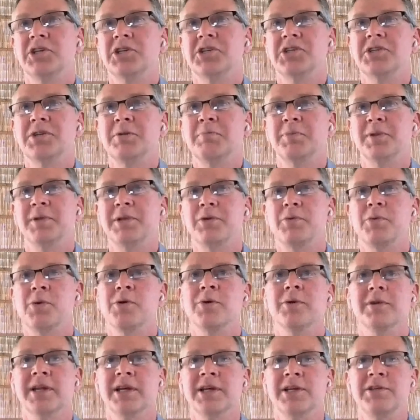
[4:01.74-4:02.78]
just simply
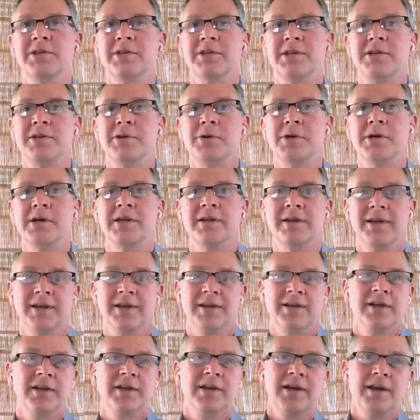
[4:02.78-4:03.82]
won't let you do it.
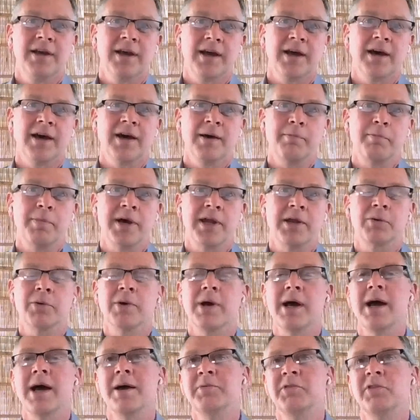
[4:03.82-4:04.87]
Hmm. Uh, but it will
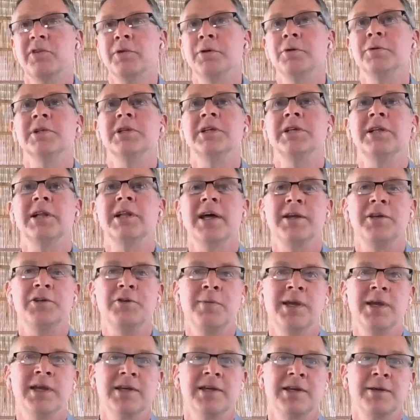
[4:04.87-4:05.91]
absolutely let you
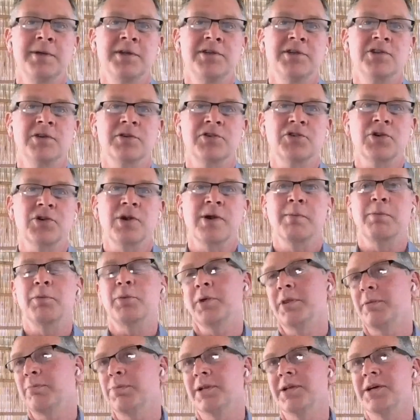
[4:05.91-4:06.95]
make an image of Trump
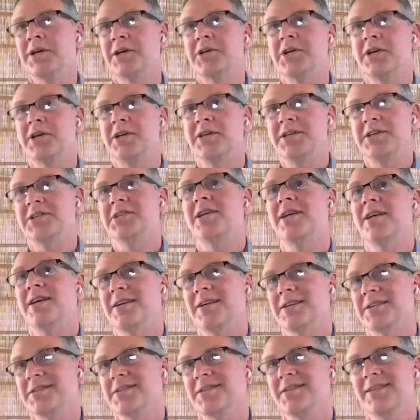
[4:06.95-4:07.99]
with blood on his
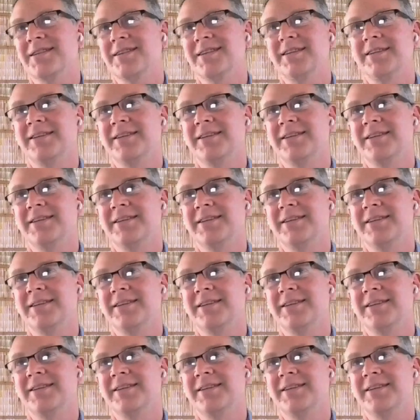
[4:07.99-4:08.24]
hands.